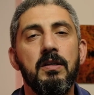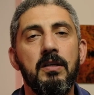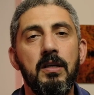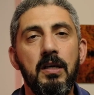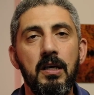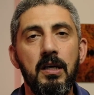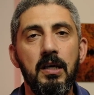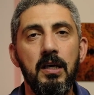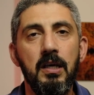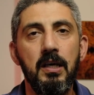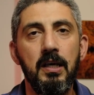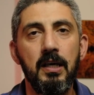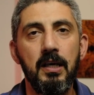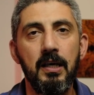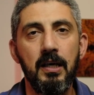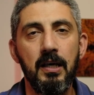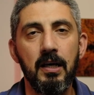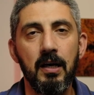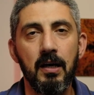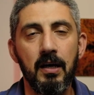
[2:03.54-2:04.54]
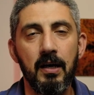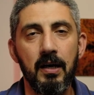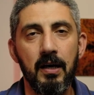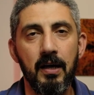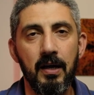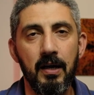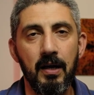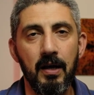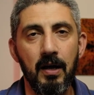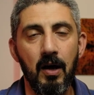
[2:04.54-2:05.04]
the
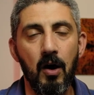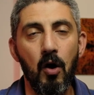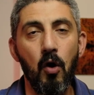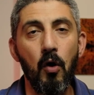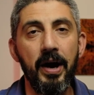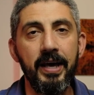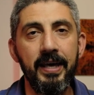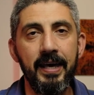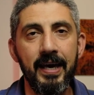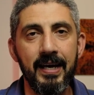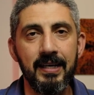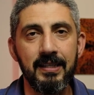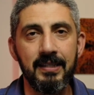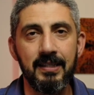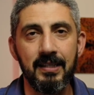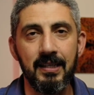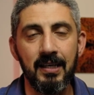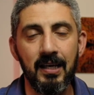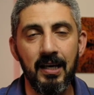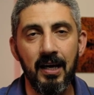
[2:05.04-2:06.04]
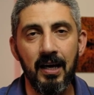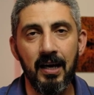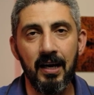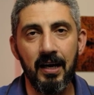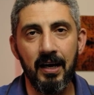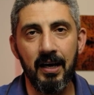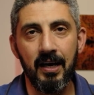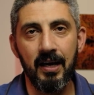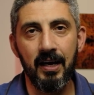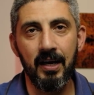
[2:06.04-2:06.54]
OIS
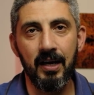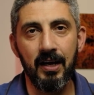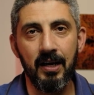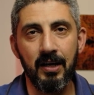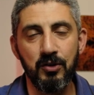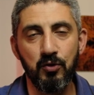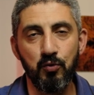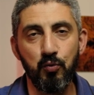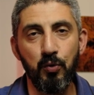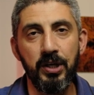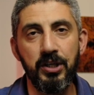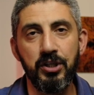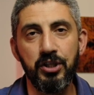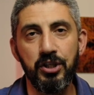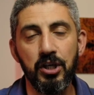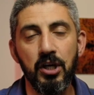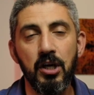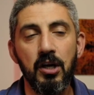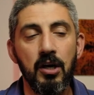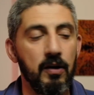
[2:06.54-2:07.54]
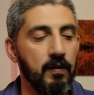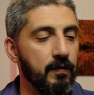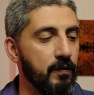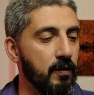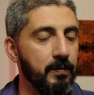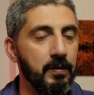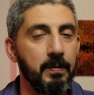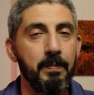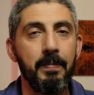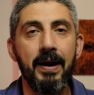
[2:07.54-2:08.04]
switch
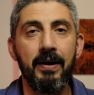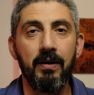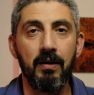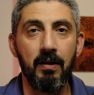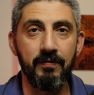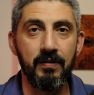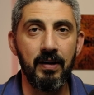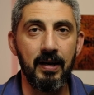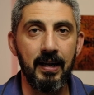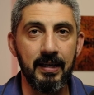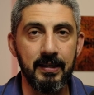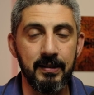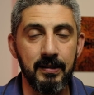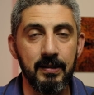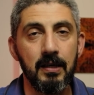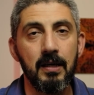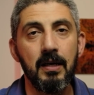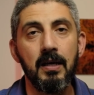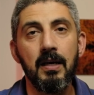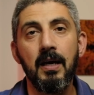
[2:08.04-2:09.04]
from the barrel of the lens.